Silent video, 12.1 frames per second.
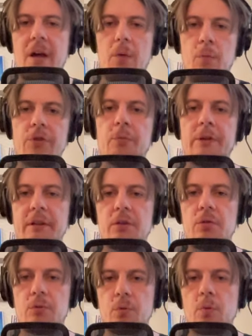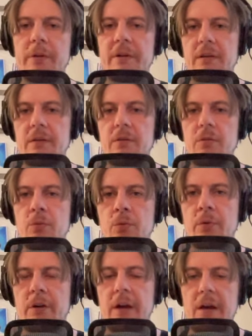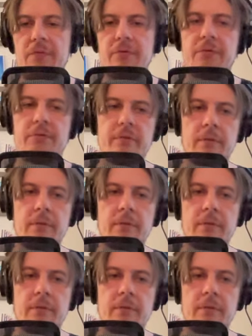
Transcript: what we need to do we need to have